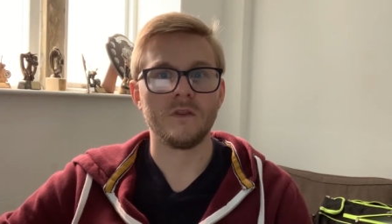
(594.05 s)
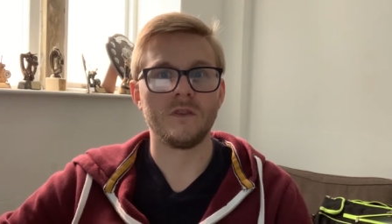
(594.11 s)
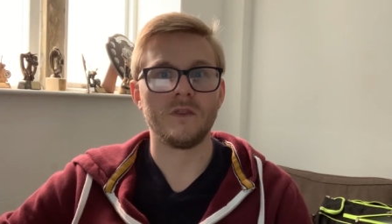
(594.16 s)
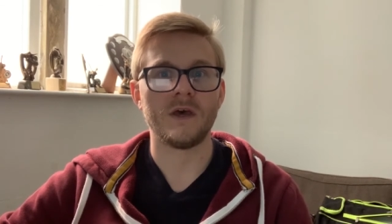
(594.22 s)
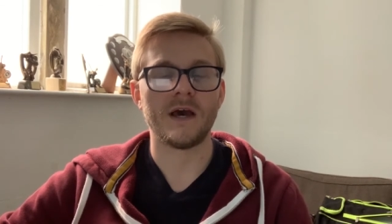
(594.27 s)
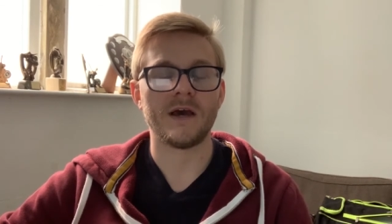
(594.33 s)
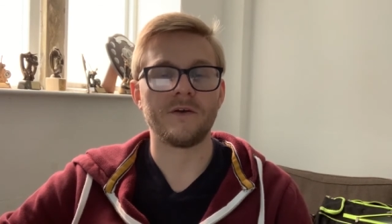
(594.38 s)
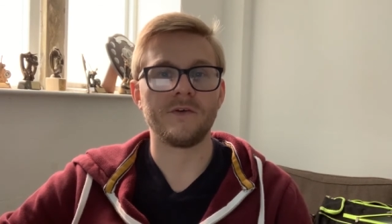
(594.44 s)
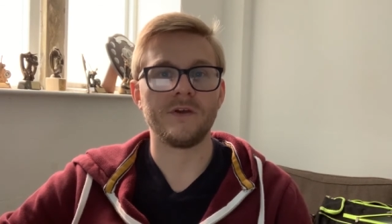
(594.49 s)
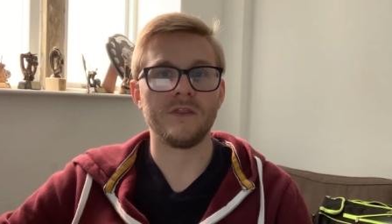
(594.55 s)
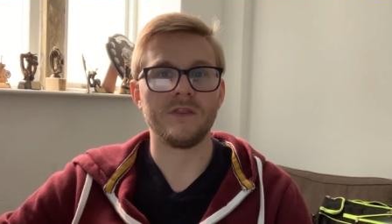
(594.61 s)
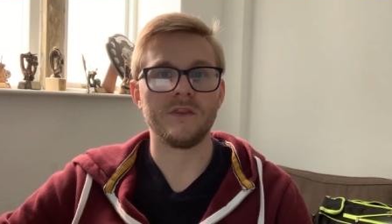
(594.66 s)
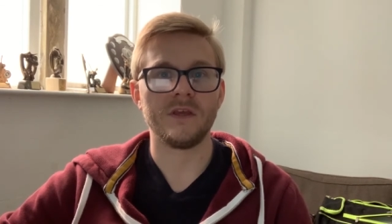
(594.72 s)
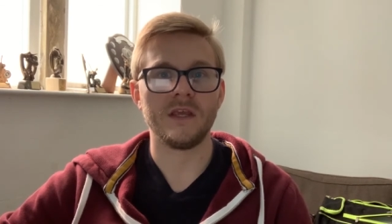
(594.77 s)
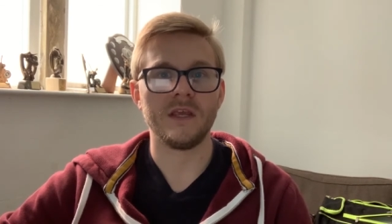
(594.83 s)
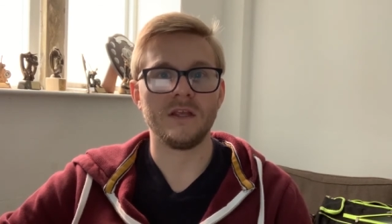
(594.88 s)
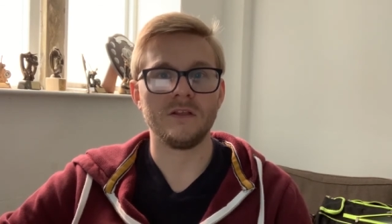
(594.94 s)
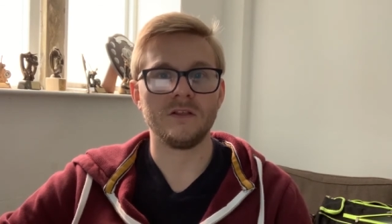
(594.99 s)
that are in
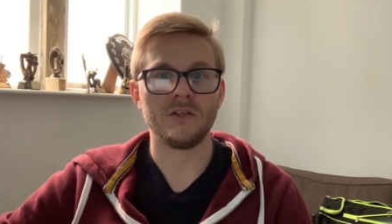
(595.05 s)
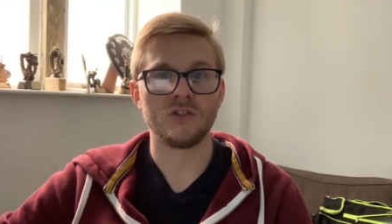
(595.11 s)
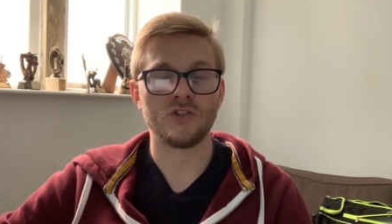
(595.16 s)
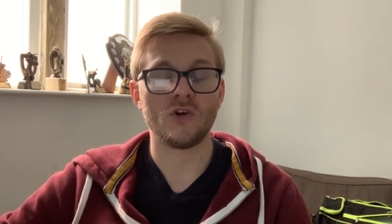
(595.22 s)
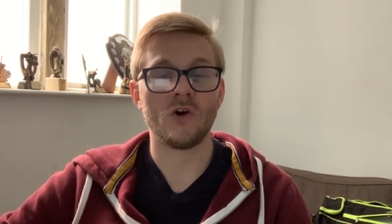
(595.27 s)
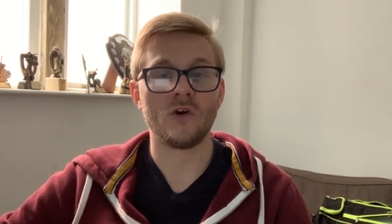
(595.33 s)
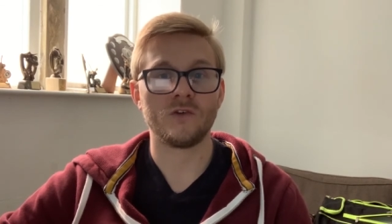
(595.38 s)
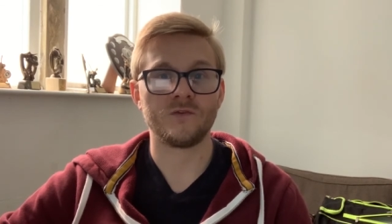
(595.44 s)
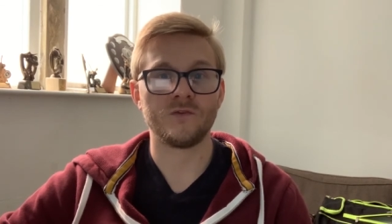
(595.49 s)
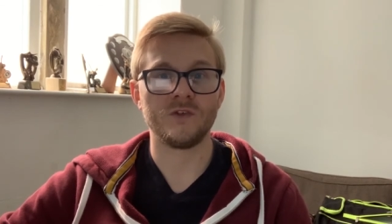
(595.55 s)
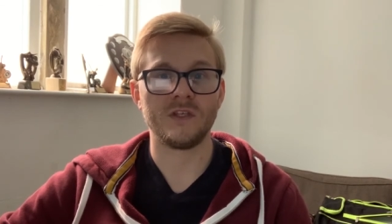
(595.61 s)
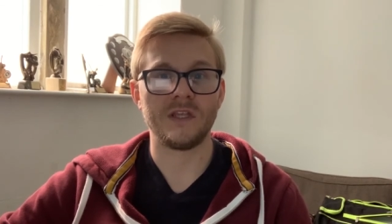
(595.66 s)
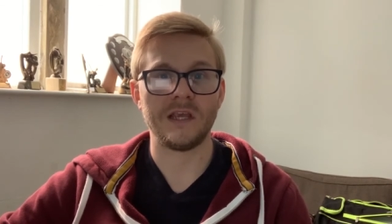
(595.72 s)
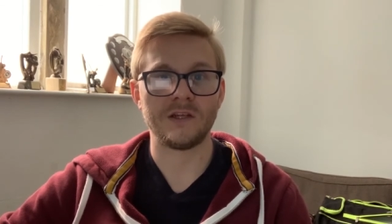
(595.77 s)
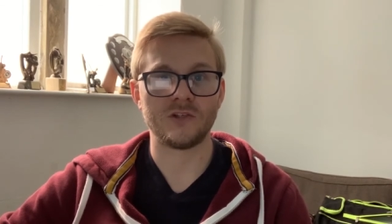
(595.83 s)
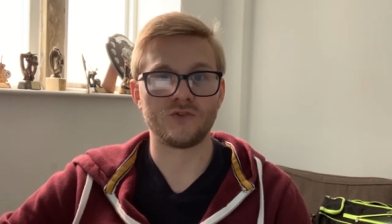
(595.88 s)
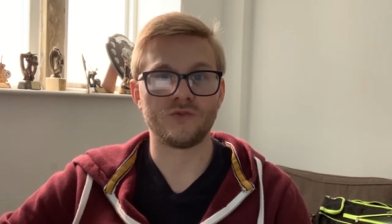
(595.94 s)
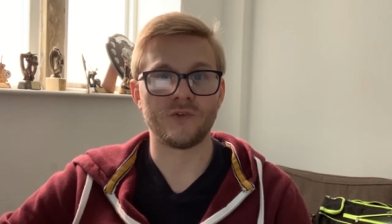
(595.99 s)
the English Oxford
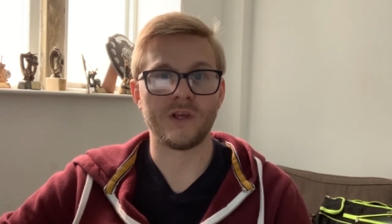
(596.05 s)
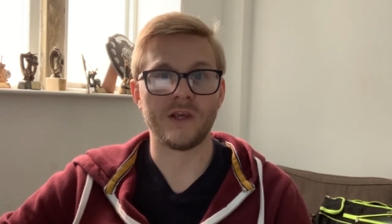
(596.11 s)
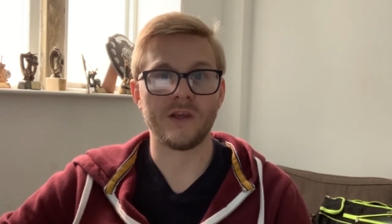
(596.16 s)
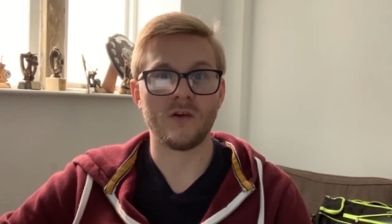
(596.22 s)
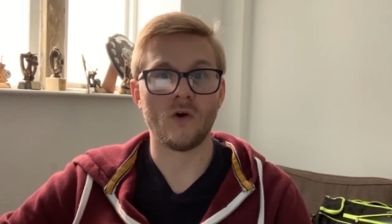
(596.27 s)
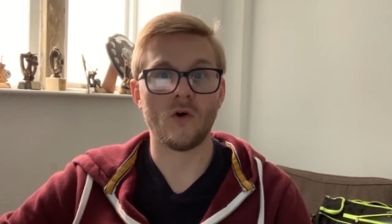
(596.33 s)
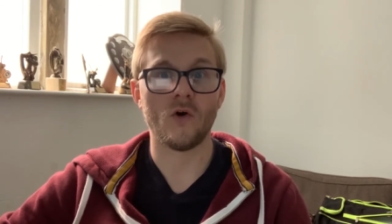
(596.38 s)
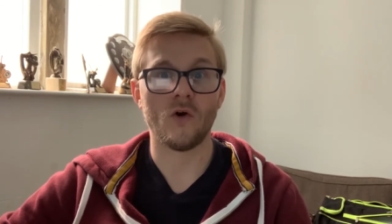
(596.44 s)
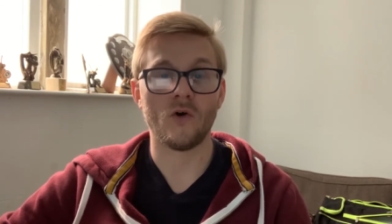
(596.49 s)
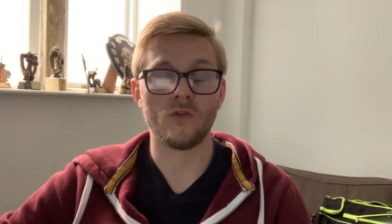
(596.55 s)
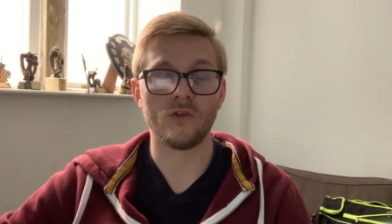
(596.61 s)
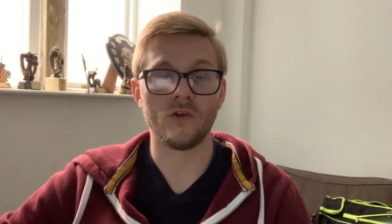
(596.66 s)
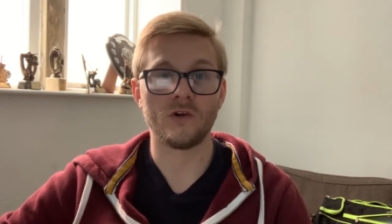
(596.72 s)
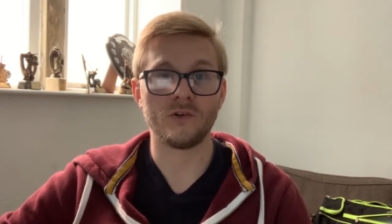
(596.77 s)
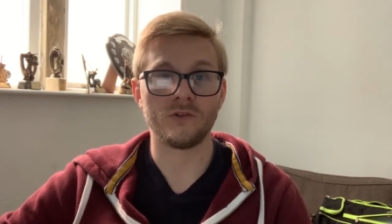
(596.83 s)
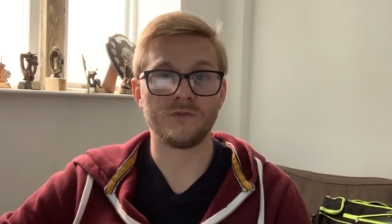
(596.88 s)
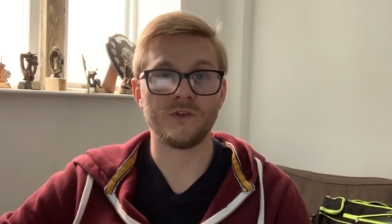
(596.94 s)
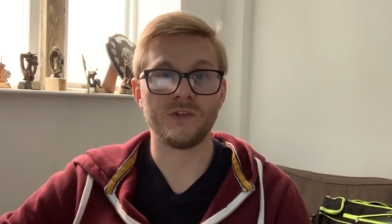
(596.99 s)
Dictionary or on the
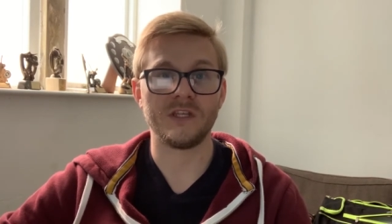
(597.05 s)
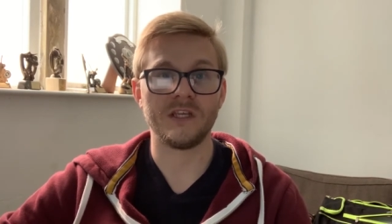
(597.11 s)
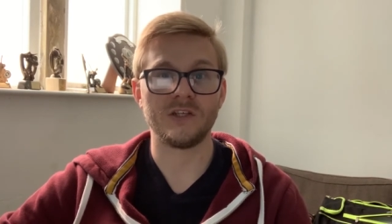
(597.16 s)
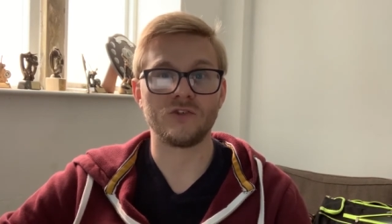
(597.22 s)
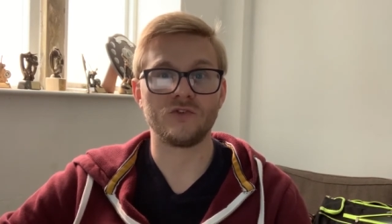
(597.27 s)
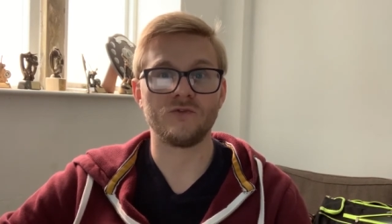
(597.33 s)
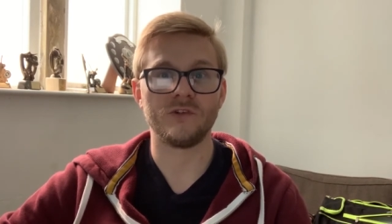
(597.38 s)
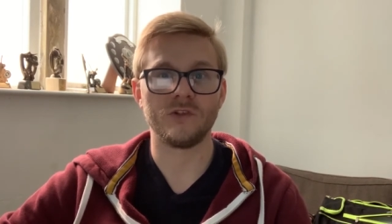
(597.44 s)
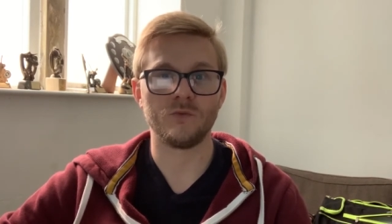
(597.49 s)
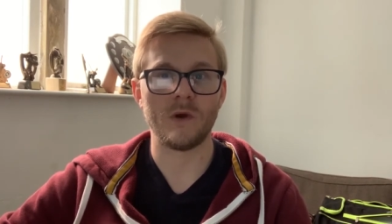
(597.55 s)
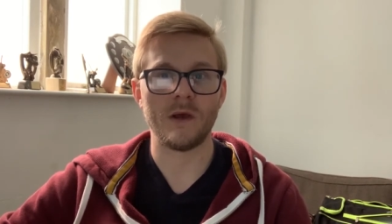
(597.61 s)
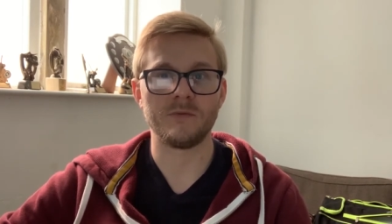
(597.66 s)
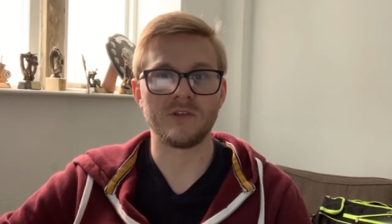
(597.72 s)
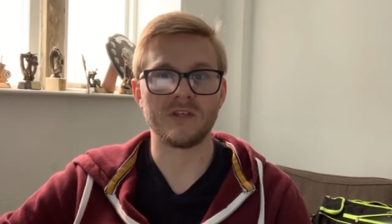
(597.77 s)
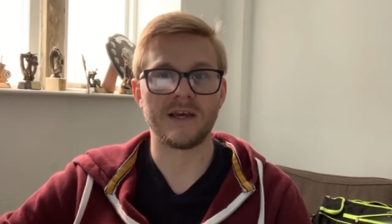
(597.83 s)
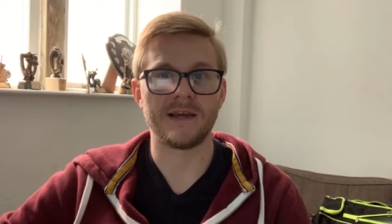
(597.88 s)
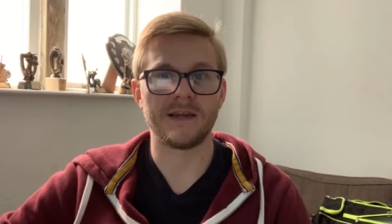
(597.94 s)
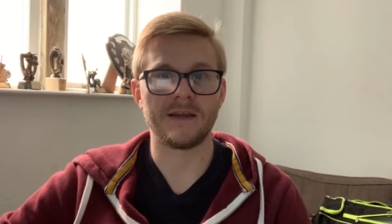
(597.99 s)
Oxford Dictionary's
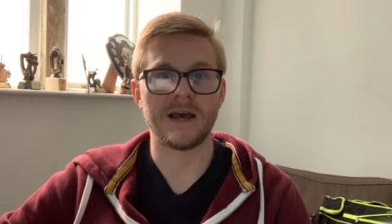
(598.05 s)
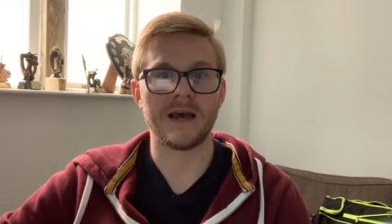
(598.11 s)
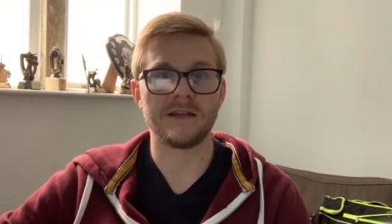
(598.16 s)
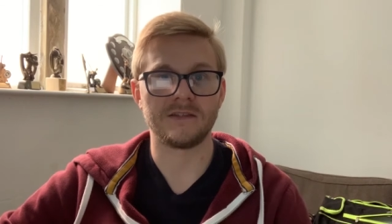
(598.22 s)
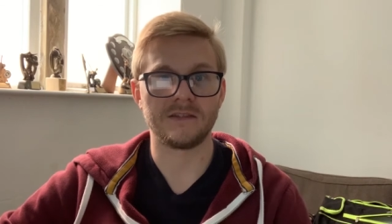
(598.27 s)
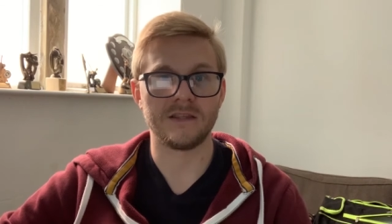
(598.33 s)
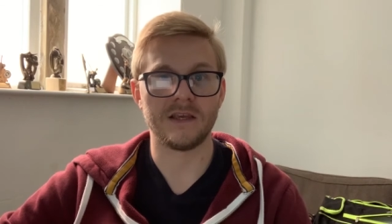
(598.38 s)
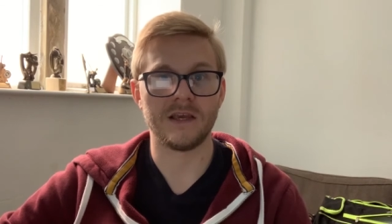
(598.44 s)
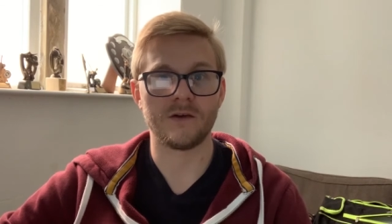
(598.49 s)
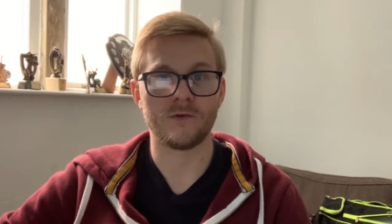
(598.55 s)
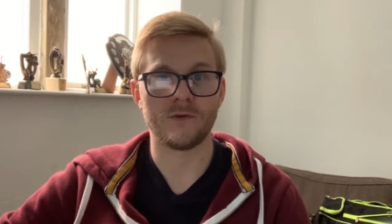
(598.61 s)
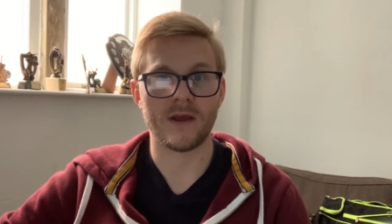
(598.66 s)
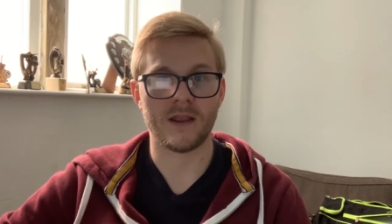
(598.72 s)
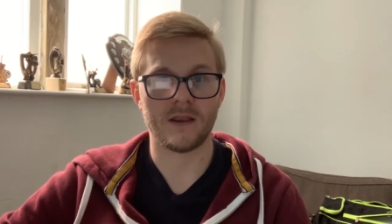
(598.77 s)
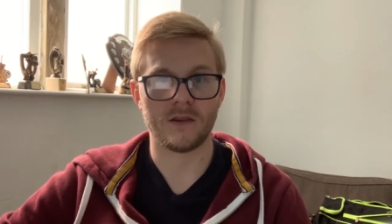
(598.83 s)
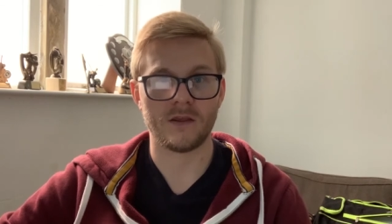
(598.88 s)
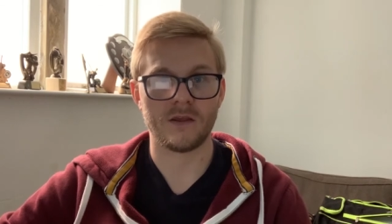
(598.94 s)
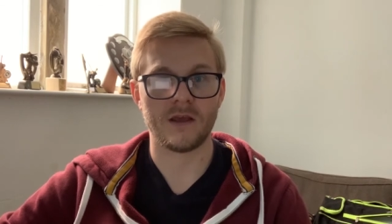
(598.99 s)
website as they are
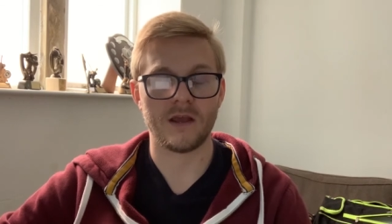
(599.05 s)
read.